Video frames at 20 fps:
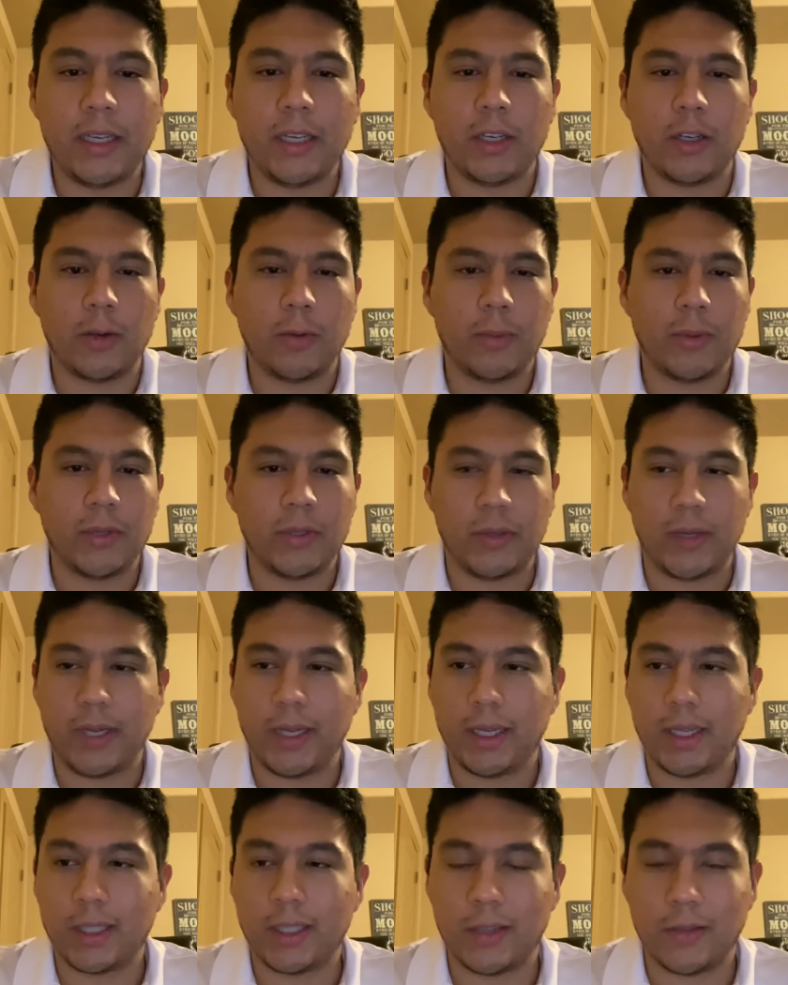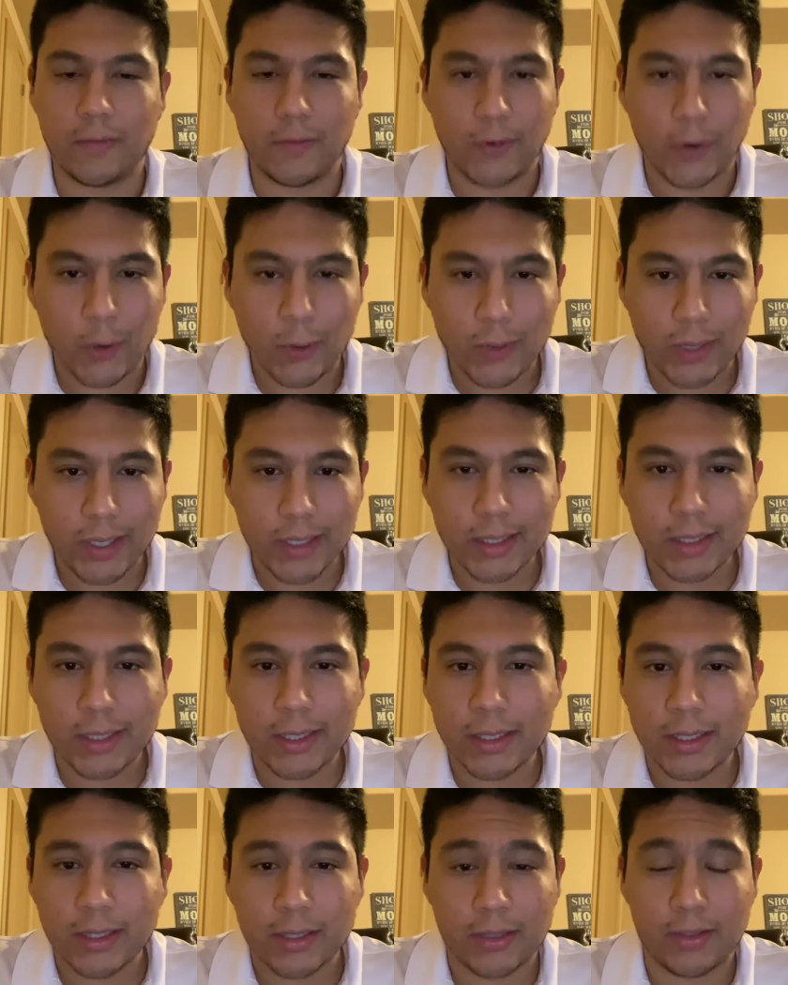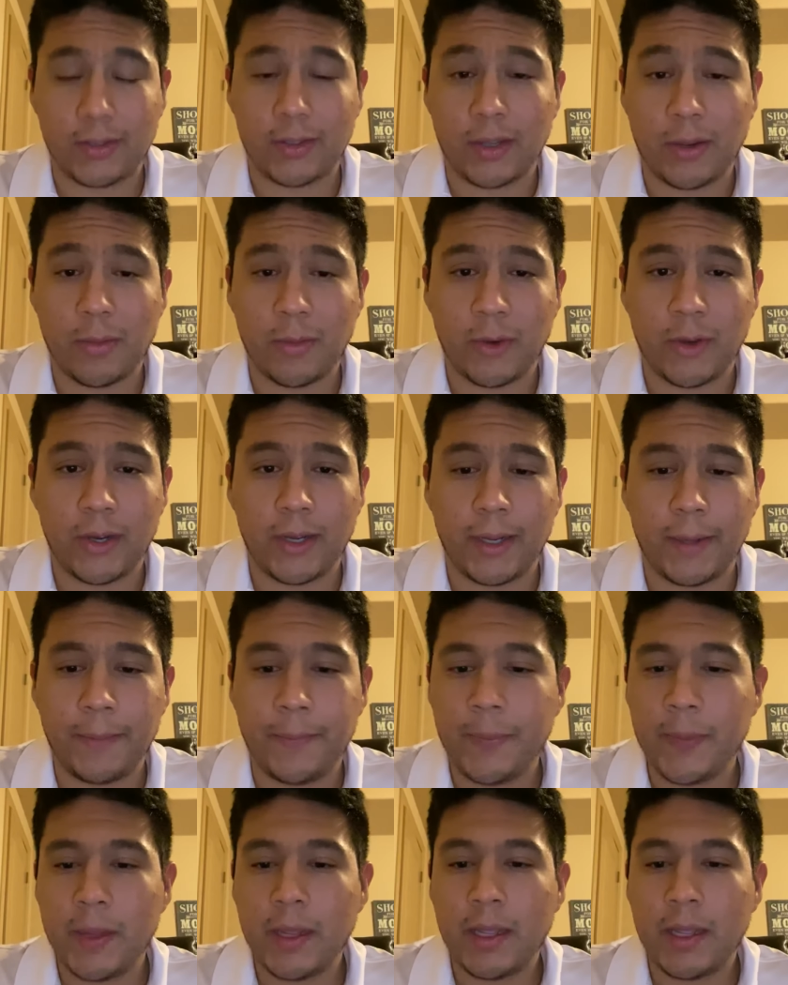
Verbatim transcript: you know, persuading into voting someone.